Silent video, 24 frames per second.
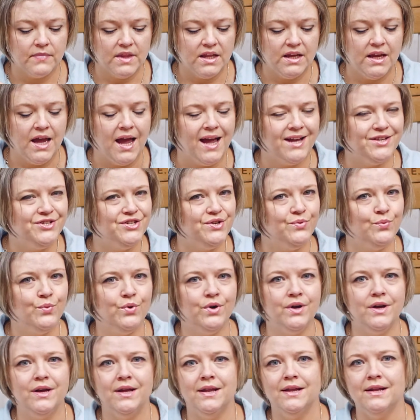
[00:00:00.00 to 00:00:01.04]
catching
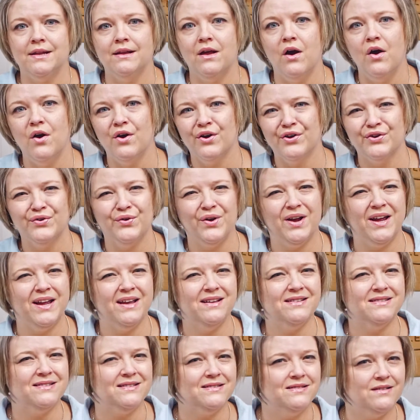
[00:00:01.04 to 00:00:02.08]
wood and hard grains and